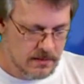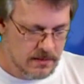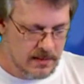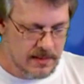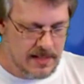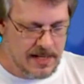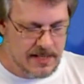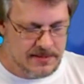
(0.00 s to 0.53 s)

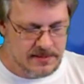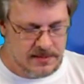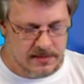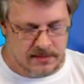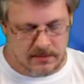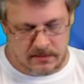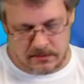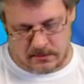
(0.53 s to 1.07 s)
And it has
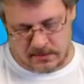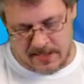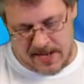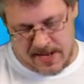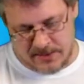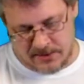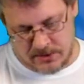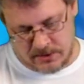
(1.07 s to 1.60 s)
this little
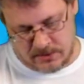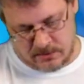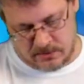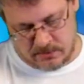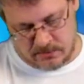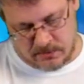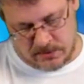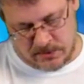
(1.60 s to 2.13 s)
catch.
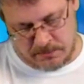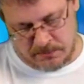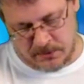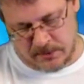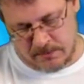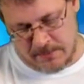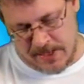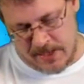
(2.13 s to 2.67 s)
Once you
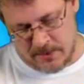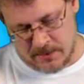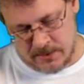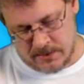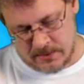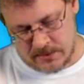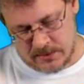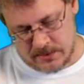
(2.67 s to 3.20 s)
put the battery
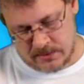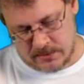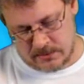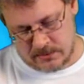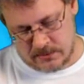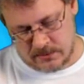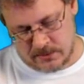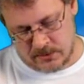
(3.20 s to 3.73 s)
in, you just
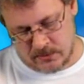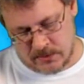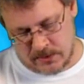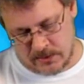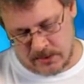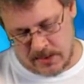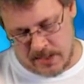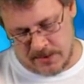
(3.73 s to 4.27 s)

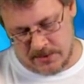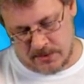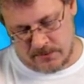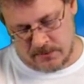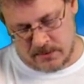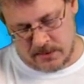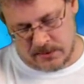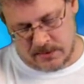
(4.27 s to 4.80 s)
swing the catch over
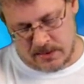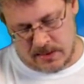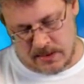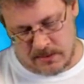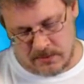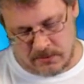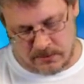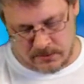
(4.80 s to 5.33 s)
like
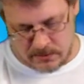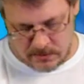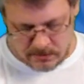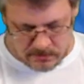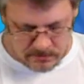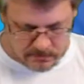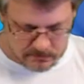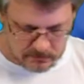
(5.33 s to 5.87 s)

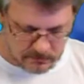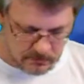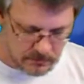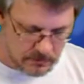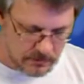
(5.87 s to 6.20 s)
that.